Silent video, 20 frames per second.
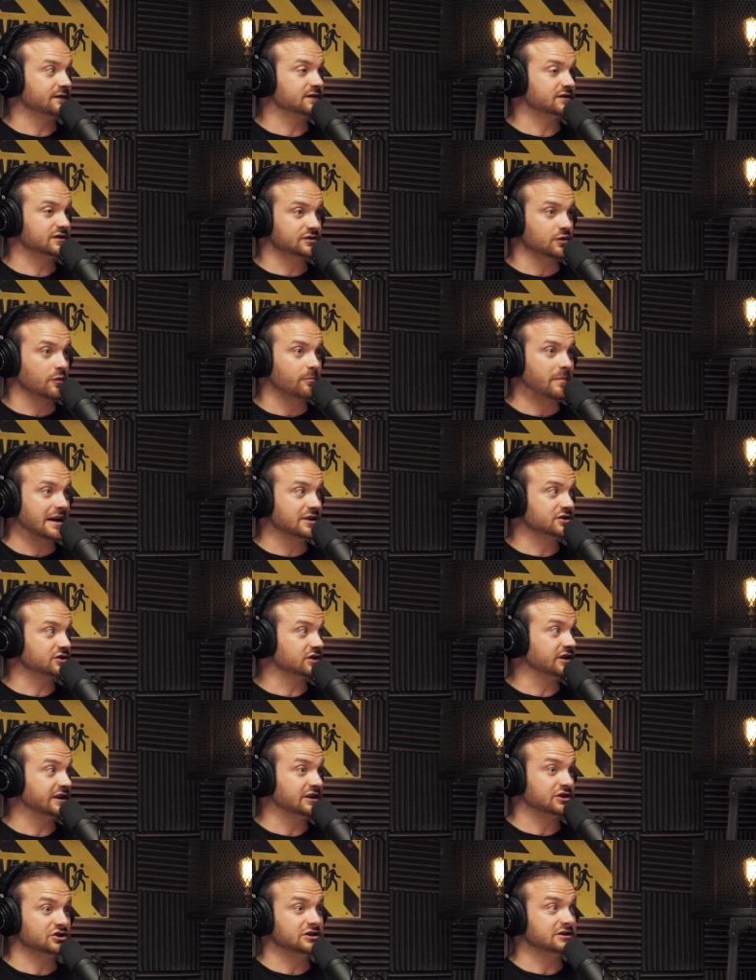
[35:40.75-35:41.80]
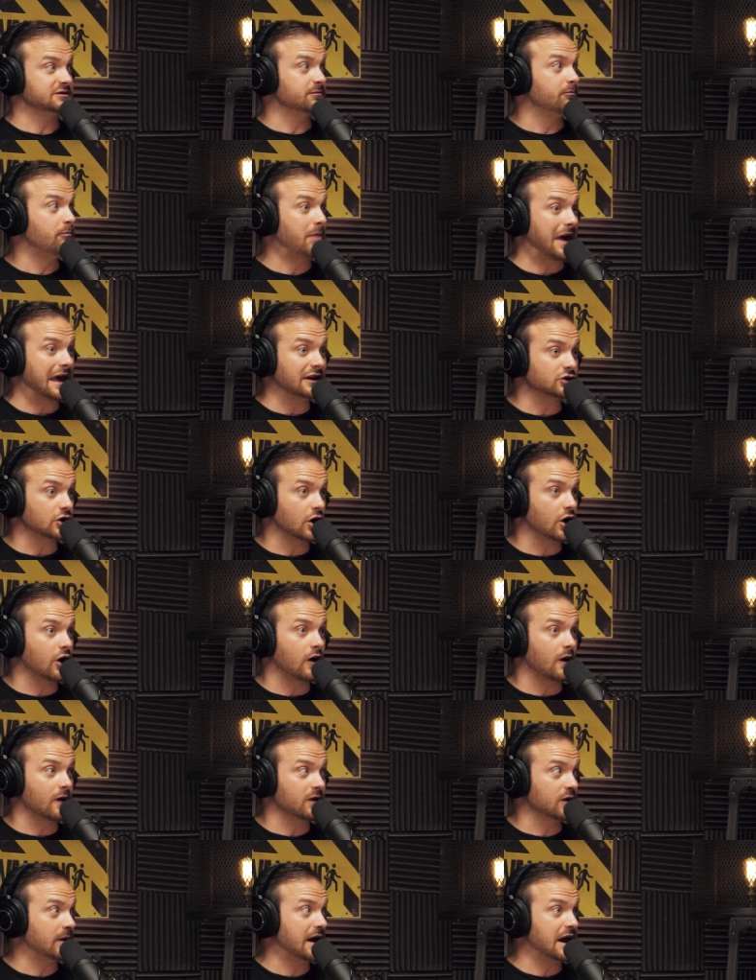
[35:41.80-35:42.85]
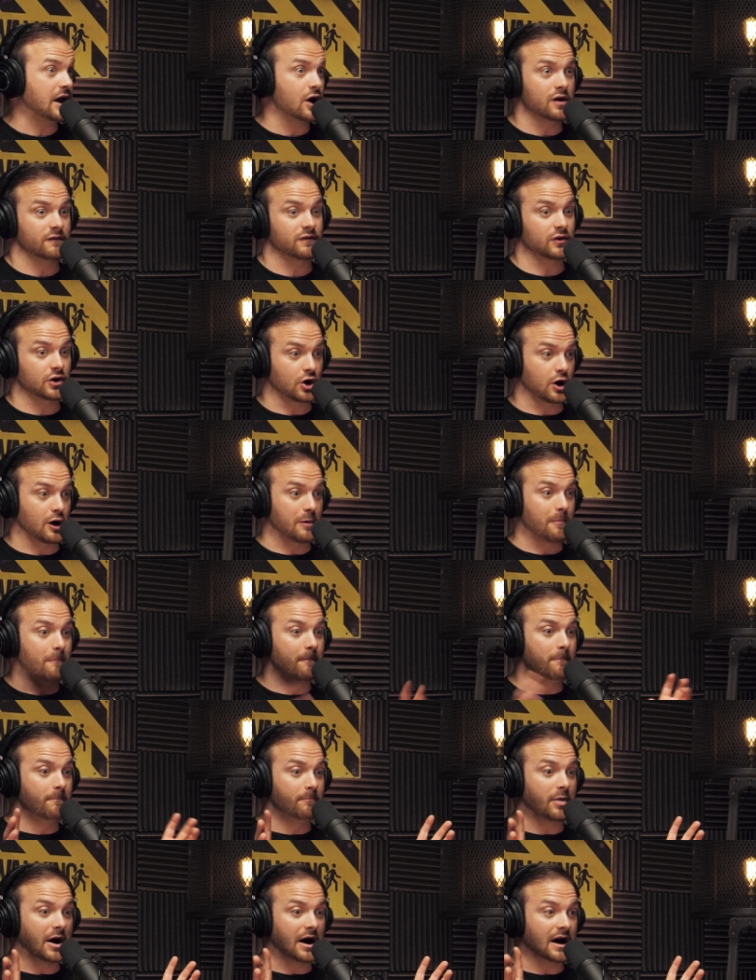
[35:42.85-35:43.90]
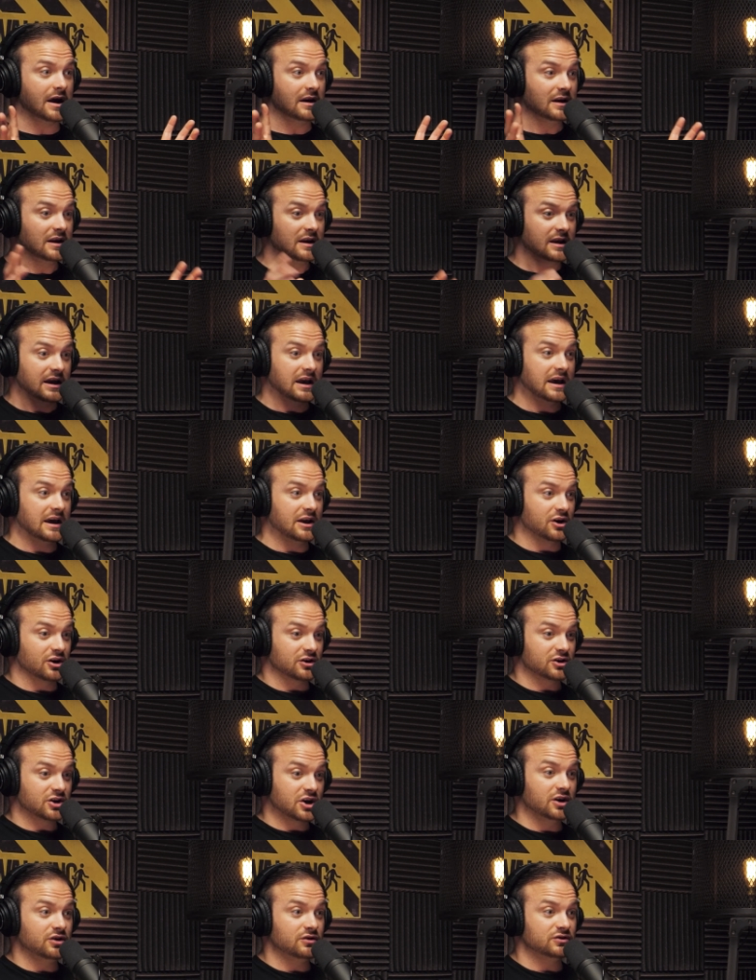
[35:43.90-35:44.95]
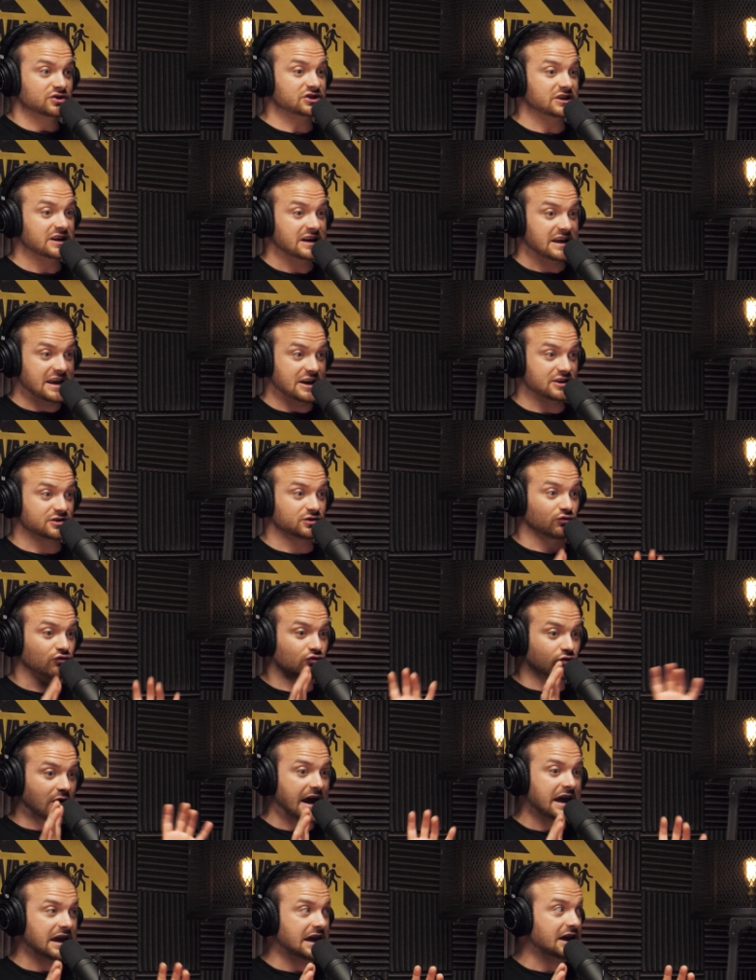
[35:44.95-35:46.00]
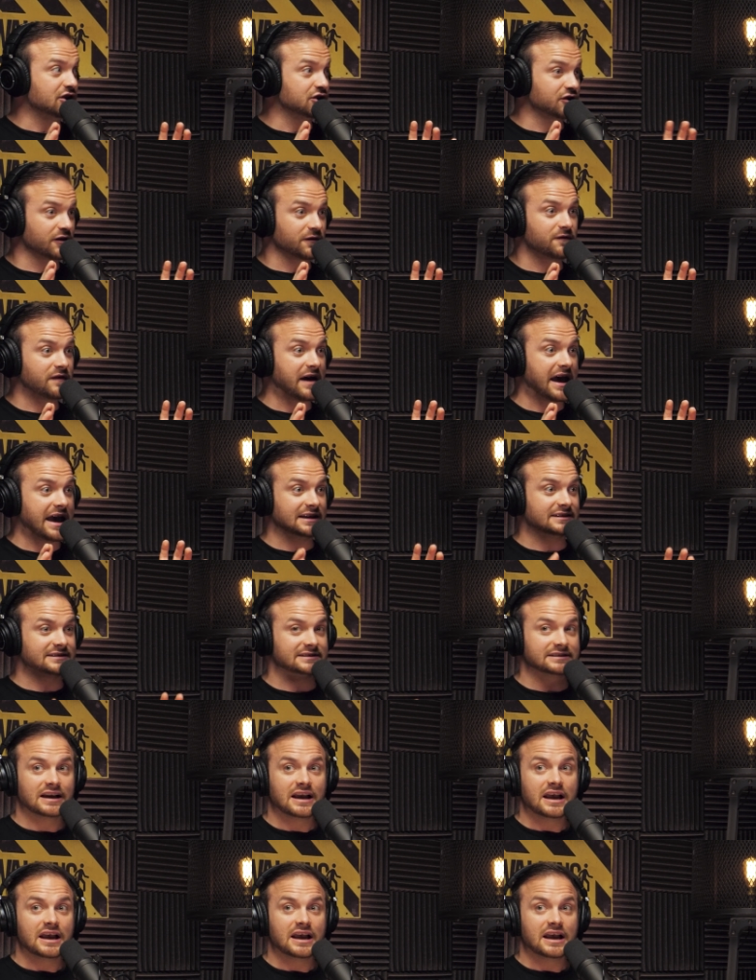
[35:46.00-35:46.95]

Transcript: So basically she's bent all the way over, her butt and her cooch is right in your face.